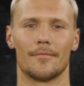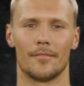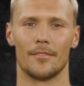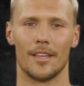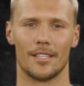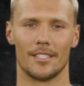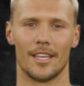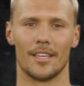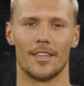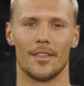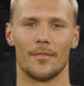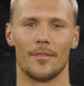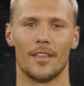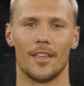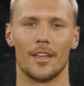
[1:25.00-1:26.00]
Big data,
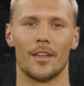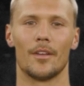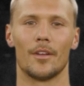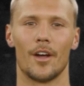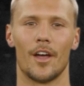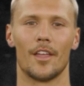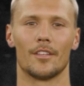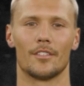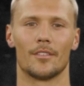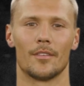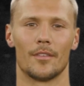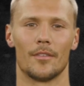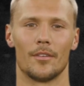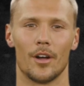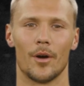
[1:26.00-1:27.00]
large,
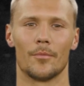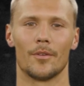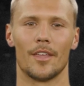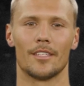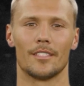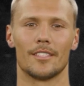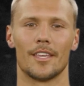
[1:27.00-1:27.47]
complex